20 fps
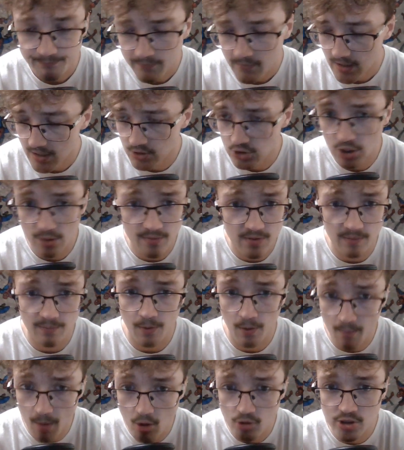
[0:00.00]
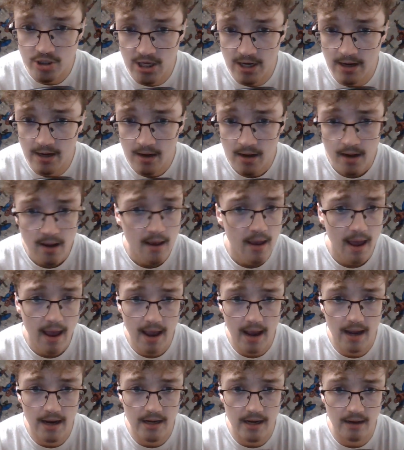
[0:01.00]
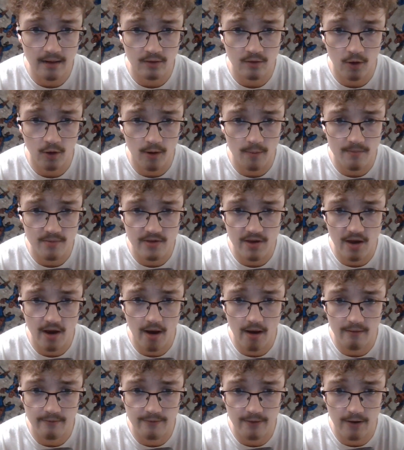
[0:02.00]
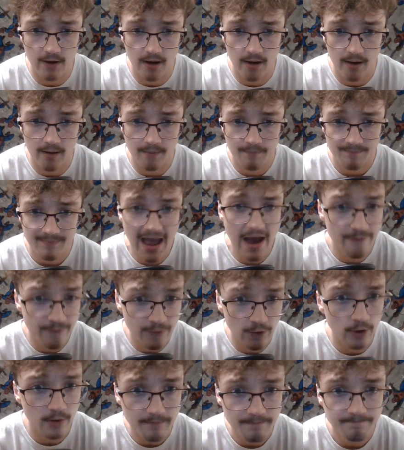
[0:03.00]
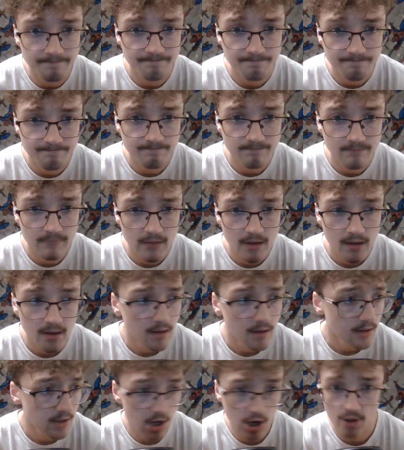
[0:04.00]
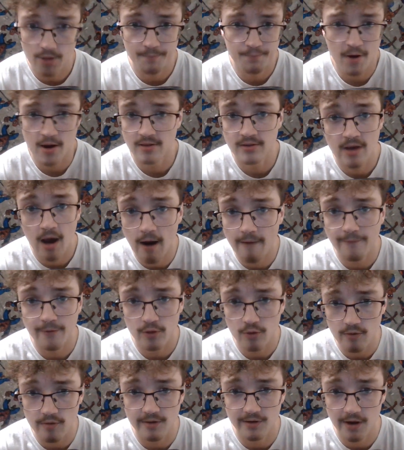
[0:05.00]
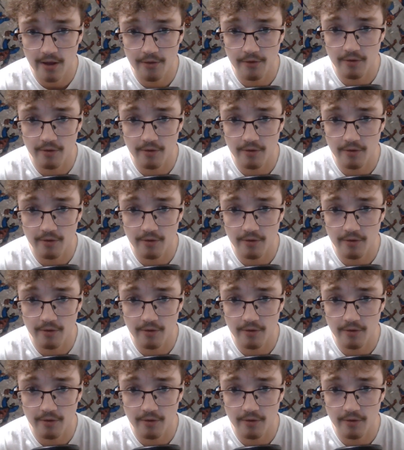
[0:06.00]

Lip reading: in terms of promotion and in terms of effort. The press conference was another